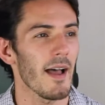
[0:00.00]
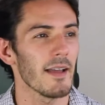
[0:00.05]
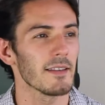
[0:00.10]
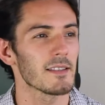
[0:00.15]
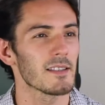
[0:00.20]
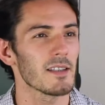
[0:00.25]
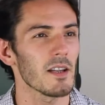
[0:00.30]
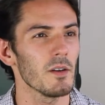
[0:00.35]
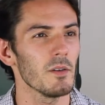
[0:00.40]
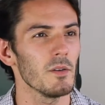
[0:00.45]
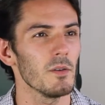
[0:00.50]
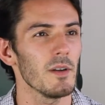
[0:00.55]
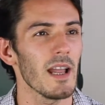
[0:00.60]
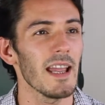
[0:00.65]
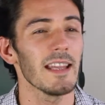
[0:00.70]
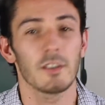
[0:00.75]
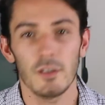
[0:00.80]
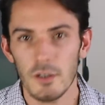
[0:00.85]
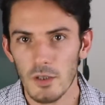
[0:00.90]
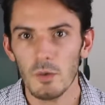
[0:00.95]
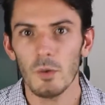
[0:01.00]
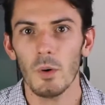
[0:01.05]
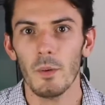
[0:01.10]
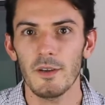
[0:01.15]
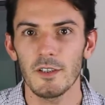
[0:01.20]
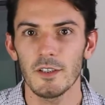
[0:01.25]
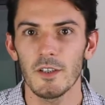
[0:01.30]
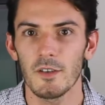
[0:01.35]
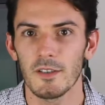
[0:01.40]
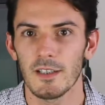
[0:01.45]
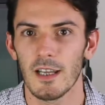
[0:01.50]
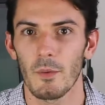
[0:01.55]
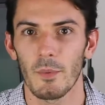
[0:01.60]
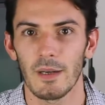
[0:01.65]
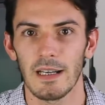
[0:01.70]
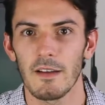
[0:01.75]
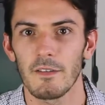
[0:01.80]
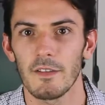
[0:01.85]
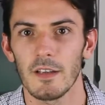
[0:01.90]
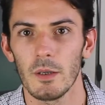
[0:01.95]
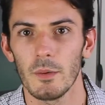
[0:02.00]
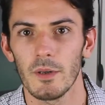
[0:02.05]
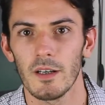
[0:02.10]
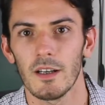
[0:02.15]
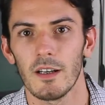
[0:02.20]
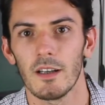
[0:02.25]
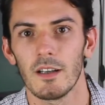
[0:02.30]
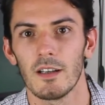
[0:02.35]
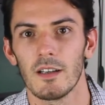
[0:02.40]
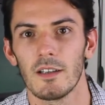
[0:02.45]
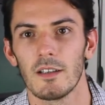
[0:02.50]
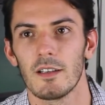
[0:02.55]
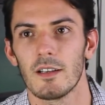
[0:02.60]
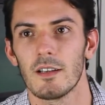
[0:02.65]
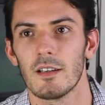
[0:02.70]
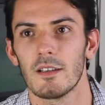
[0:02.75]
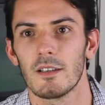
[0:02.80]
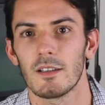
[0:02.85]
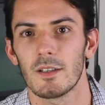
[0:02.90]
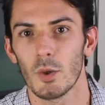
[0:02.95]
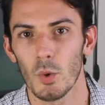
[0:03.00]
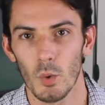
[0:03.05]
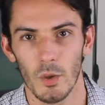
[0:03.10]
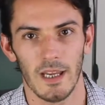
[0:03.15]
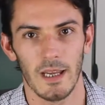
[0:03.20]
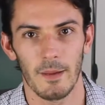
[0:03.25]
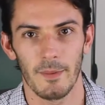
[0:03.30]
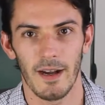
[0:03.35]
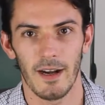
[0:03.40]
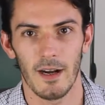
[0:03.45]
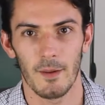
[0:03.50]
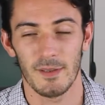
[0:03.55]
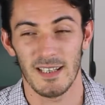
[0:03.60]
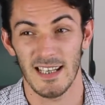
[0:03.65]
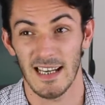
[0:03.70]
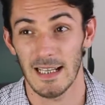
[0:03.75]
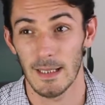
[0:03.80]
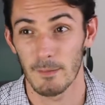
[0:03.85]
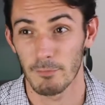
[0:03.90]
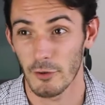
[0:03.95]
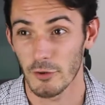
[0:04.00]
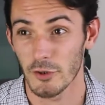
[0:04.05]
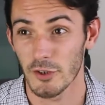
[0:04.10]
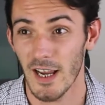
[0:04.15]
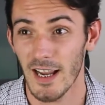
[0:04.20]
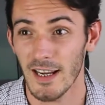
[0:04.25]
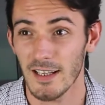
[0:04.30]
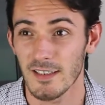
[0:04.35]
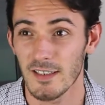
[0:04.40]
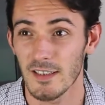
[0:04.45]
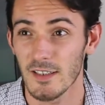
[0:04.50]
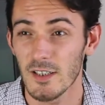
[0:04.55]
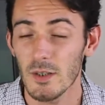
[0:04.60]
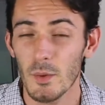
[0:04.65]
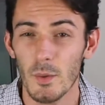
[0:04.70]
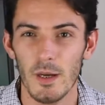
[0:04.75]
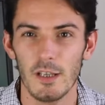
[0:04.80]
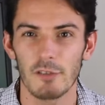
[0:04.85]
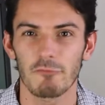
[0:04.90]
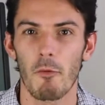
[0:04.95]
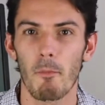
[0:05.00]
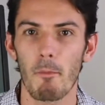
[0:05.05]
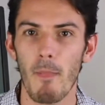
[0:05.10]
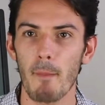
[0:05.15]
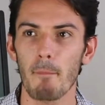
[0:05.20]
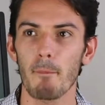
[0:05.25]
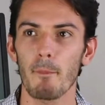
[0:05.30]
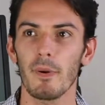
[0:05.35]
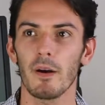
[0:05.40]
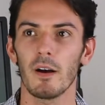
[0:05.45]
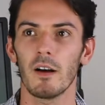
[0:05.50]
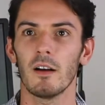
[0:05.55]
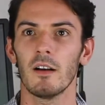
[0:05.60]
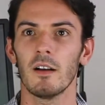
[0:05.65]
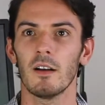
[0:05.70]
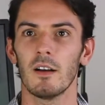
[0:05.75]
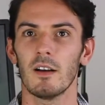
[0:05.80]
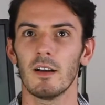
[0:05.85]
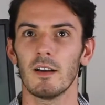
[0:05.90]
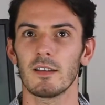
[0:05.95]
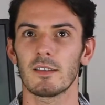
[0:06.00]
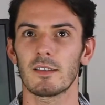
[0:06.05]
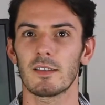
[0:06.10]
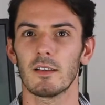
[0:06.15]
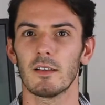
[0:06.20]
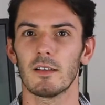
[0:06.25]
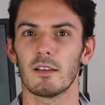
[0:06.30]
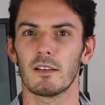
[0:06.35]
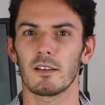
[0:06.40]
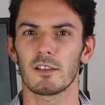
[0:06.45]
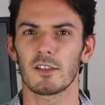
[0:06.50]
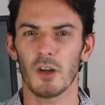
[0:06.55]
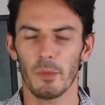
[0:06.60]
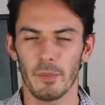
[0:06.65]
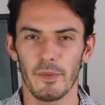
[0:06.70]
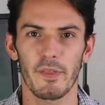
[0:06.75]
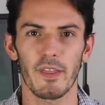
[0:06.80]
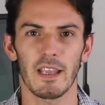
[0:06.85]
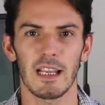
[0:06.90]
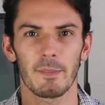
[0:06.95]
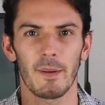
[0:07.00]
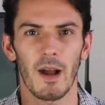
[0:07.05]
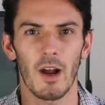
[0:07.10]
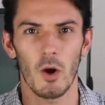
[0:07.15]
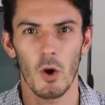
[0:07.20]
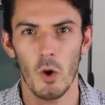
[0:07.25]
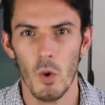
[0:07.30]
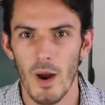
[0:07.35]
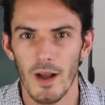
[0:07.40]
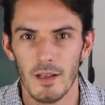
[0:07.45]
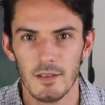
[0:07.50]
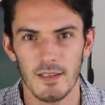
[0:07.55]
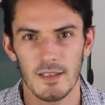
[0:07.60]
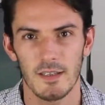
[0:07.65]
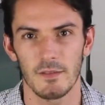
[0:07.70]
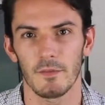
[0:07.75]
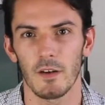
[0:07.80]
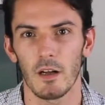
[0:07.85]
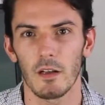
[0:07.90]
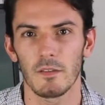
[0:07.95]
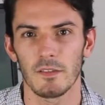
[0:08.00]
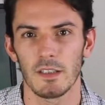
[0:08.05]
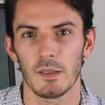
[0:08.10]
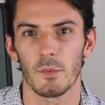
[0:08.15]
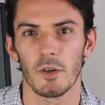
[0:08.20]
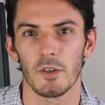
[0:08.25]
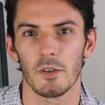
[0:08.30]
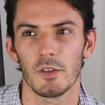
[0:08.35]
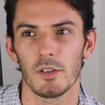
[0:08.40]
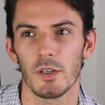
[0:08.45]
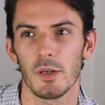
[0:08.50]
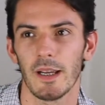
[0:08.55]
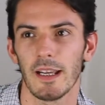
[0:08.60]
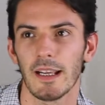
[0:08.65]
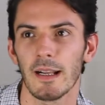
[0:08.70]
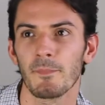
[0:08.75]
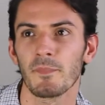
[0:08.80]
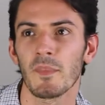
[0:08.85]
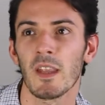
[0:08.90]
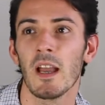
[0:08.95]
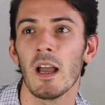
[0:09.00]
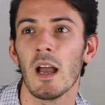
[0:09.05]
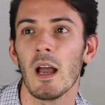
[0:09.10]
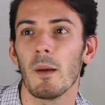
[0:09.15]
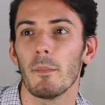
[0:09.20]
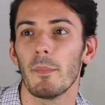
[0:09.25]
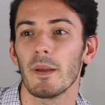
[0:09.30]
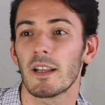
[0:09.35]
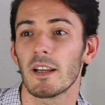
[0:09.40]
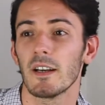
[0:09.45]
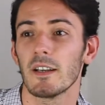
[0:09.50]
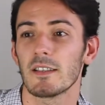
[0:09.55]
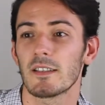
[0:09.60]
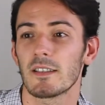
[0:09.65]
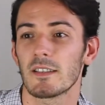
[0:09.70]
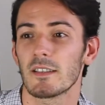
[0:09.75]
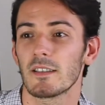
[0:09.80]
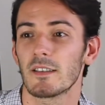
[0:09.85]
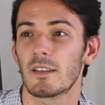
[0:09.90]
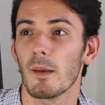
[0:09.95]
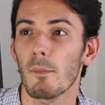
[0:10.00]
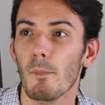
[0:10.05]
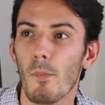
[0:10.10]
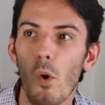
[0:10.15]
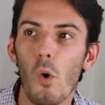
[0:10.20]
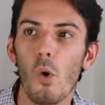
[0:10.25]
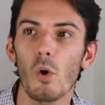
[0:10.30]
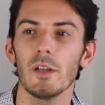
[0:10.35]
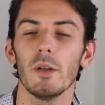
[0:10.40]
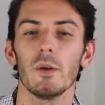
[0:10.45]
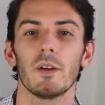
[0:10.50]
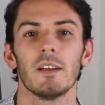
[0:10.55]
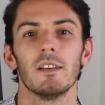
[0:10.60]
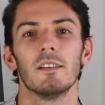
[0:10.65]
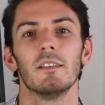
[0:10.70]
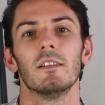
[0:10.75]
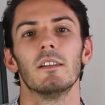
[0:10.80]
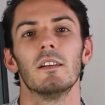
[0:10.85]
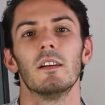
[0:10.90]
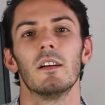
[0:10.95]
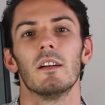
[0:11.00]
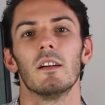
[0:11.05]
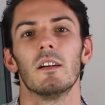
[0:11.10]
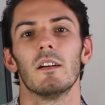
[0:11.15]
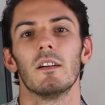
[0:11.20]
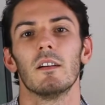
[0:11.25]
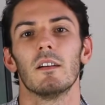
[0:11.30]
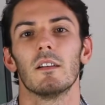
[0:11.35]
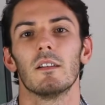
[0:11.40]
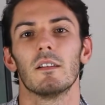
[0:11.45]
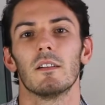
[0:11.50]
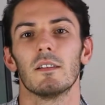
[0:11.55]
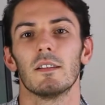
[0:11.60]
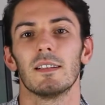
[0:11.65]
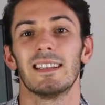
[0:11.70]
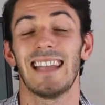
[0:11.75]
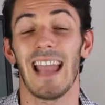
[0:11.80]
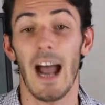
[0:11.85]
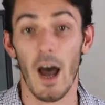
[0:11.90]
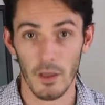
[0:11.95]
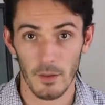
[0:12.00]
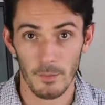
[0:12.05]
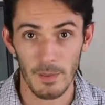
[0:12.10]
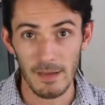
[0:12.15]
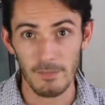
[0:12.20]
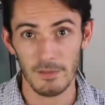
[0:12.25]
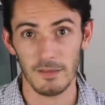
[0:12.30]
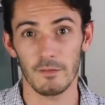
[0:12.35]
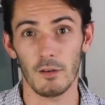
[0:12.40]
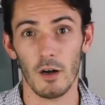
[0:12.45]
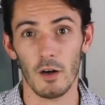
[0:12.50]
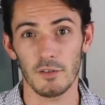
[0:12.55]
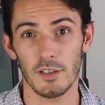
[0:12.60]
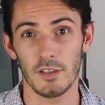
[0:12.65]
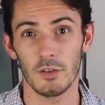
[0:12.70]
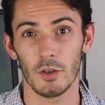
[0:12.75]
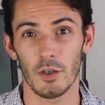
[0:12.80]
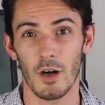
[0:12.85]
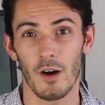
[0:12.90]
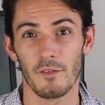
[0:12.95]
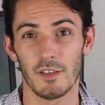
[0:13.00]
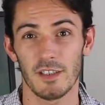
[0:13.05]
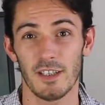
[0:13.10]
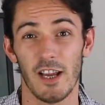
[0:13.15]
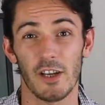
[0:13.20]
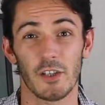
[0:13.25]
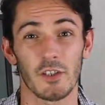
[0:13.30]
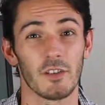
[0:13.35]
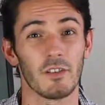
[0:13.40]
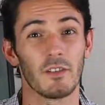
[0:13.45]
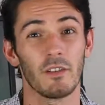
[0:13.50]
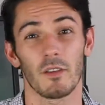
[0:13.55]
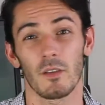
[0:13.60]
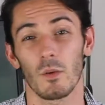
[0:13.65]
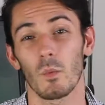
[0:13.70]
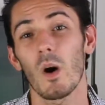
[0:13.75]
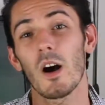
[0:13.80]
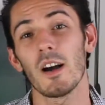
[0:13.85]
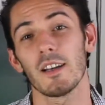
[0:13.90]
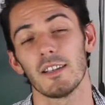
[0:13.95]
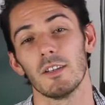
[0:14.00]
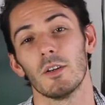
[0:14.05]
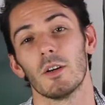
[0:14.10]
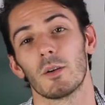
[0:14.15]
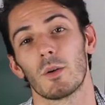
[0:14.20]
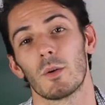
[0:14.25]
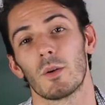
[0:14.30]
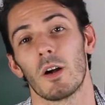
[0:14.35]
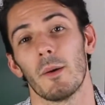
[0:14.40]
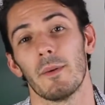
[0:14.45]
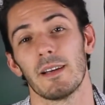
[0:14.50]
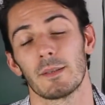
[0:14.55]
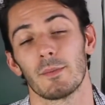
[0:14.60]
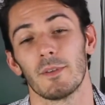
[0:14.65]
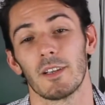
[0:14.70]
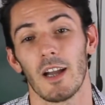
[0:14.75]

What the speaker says: So do always use it whenever you are talking about a particular project. Do always remember to stop and think about who else is involved in what you're doing, because the more you can get other people involved in your conversation, the wider your comments will